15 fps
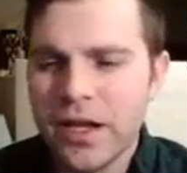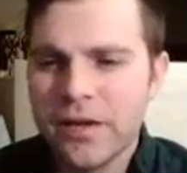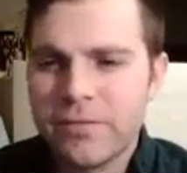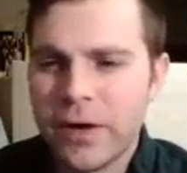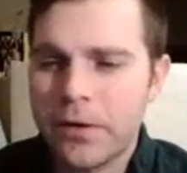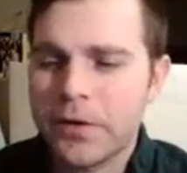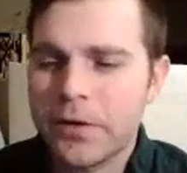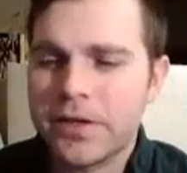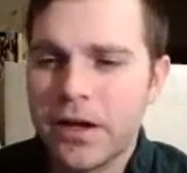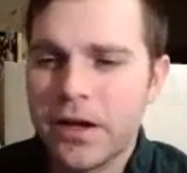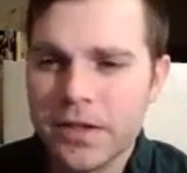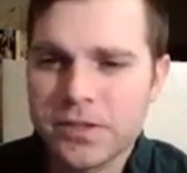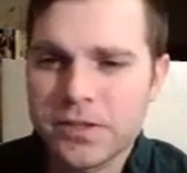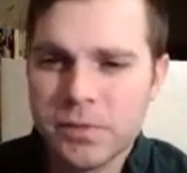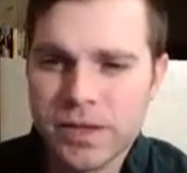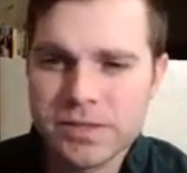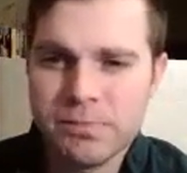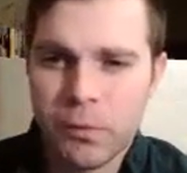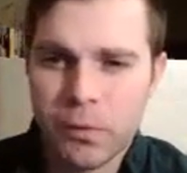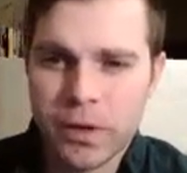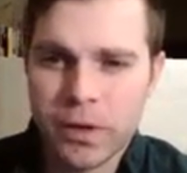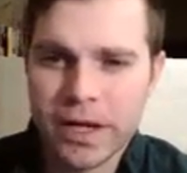Frederick Douglass was
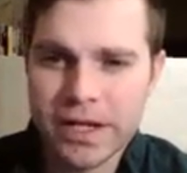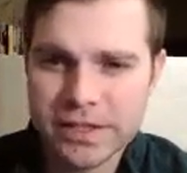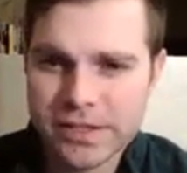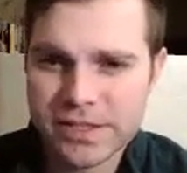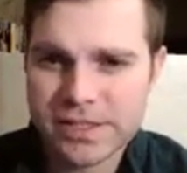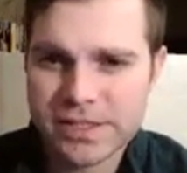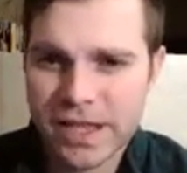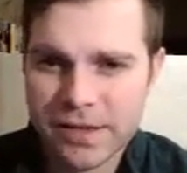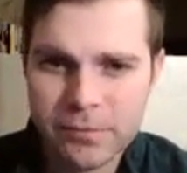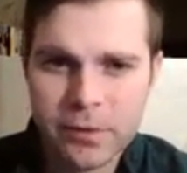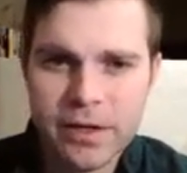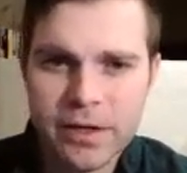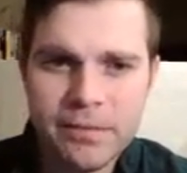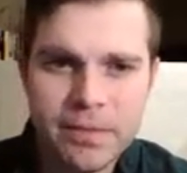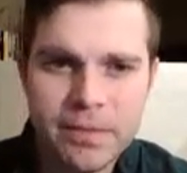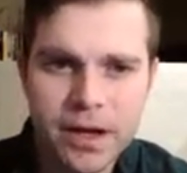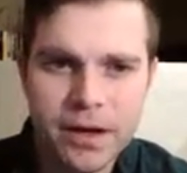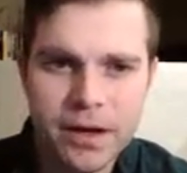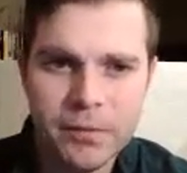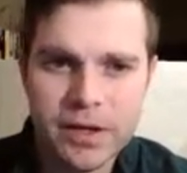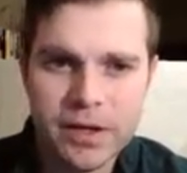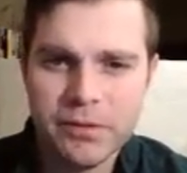born into slavery.
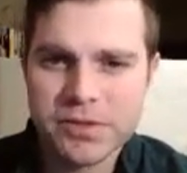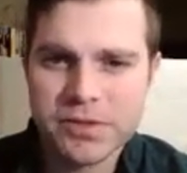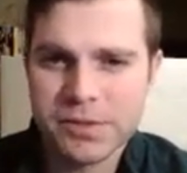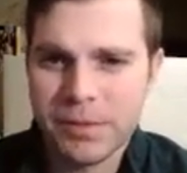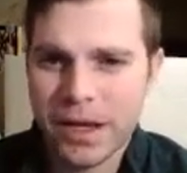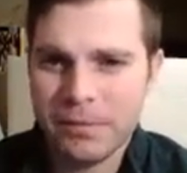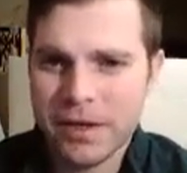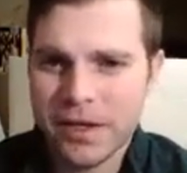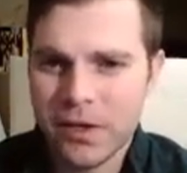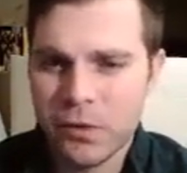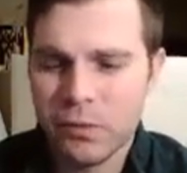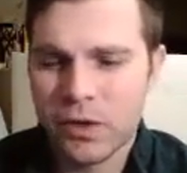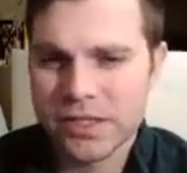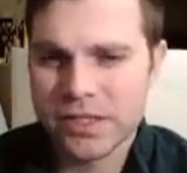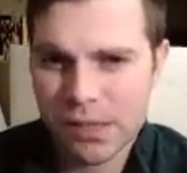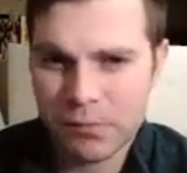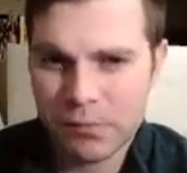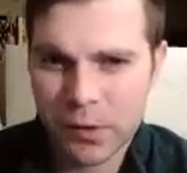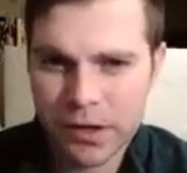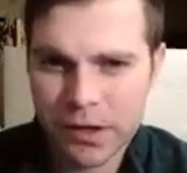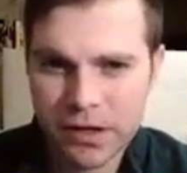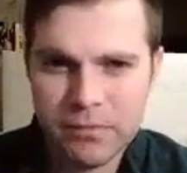When he was a baby, he was
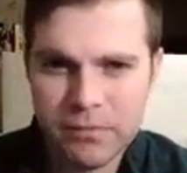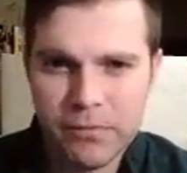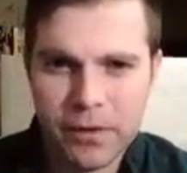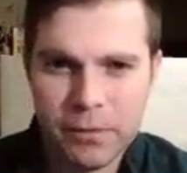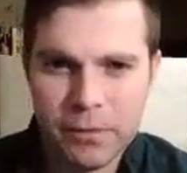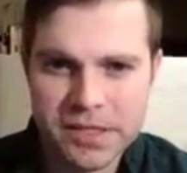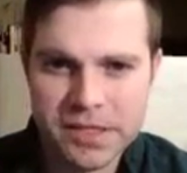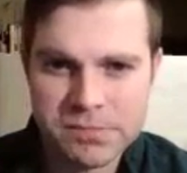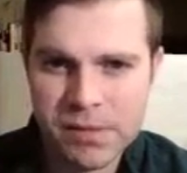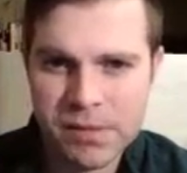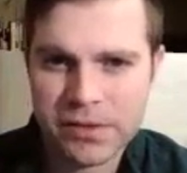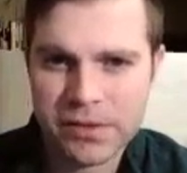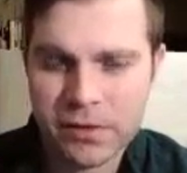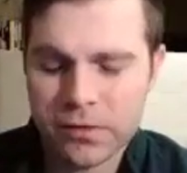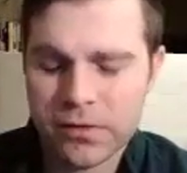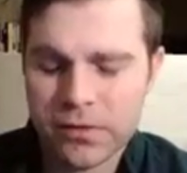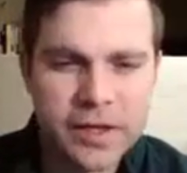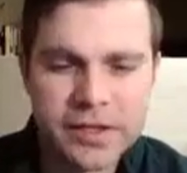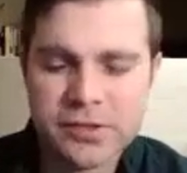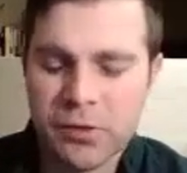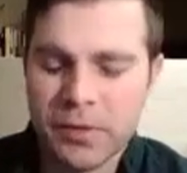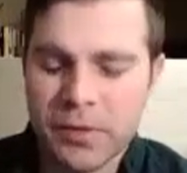separated from his mother,
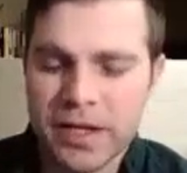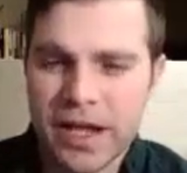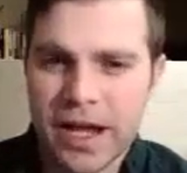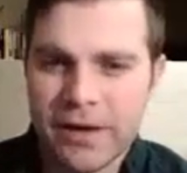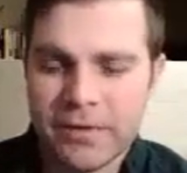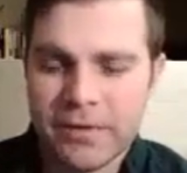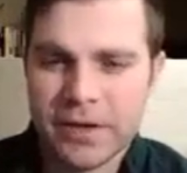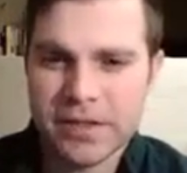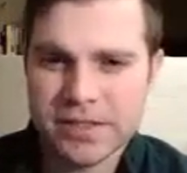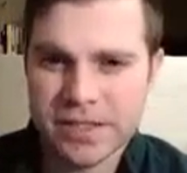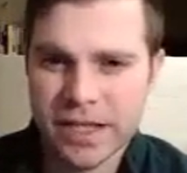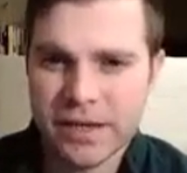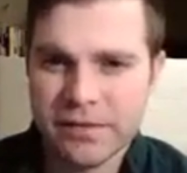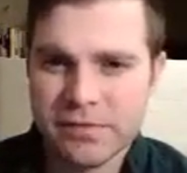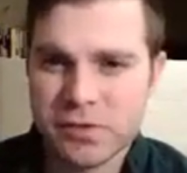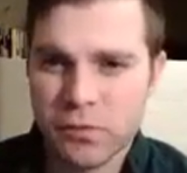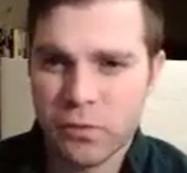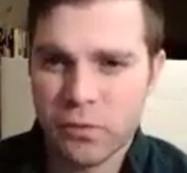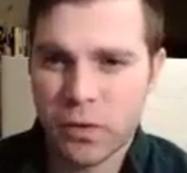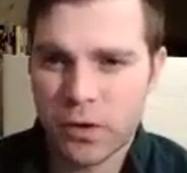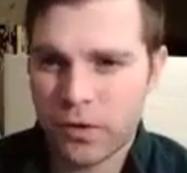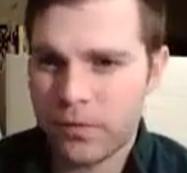like so many African slaves
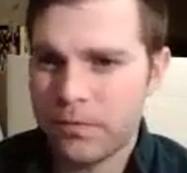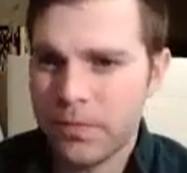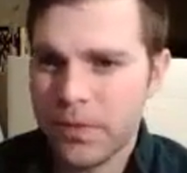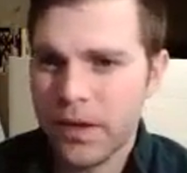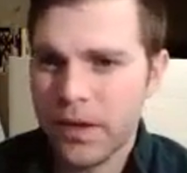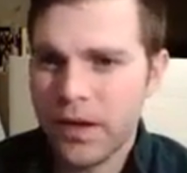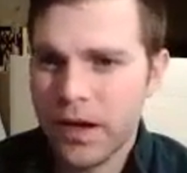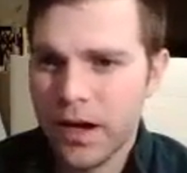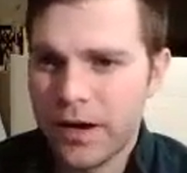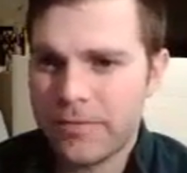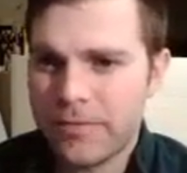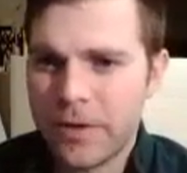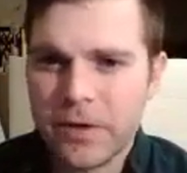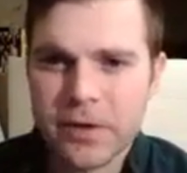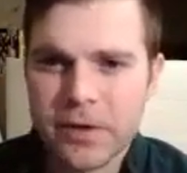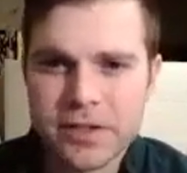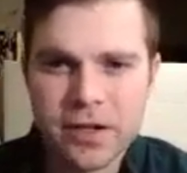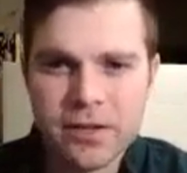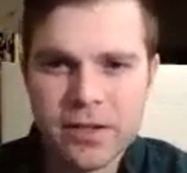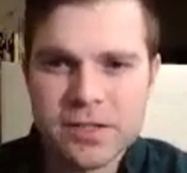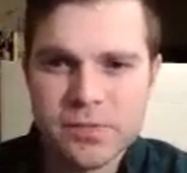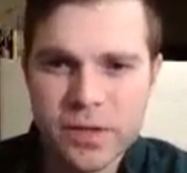were. Frederick
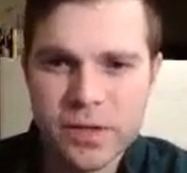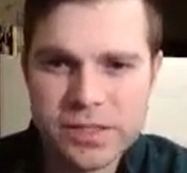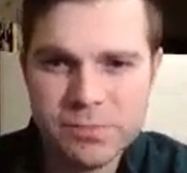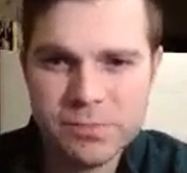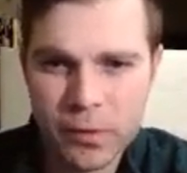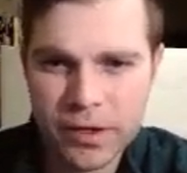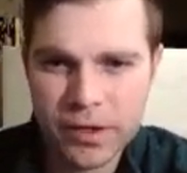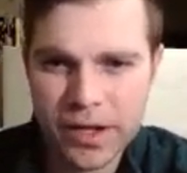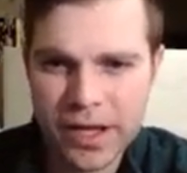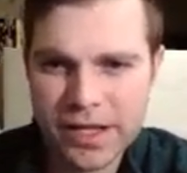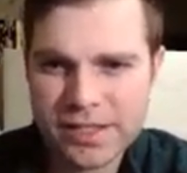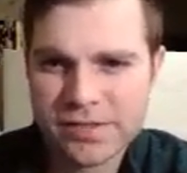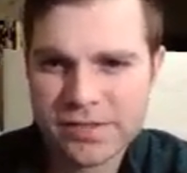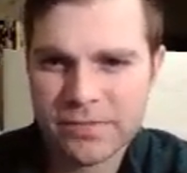Douglass was born as